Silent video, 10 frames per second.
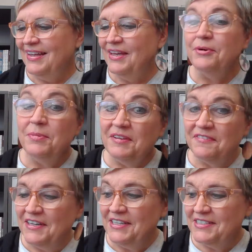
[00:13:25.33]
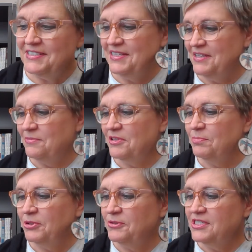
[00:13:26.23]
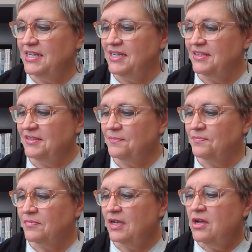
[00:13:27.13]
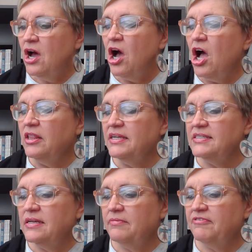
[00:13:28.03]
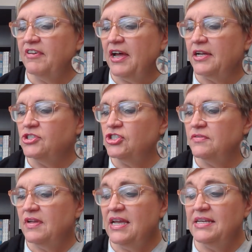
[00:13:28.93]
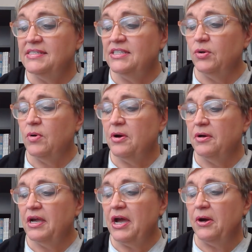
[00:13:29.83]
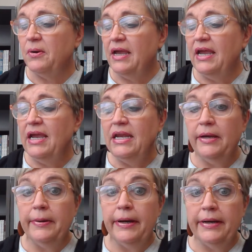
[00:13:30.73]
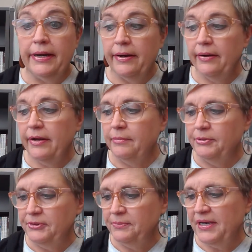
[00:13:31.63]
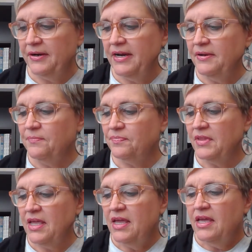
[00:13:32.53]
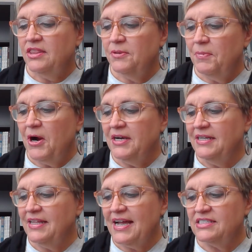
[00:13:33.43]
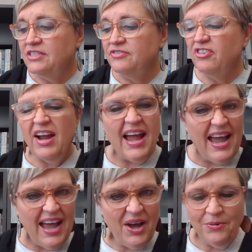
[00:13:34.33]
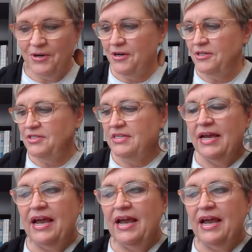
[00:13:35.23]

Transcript: It would be funny to see them with blue teeth. All except Fudge. He still won't go anywhere near a blueberry. The party lasted for hours.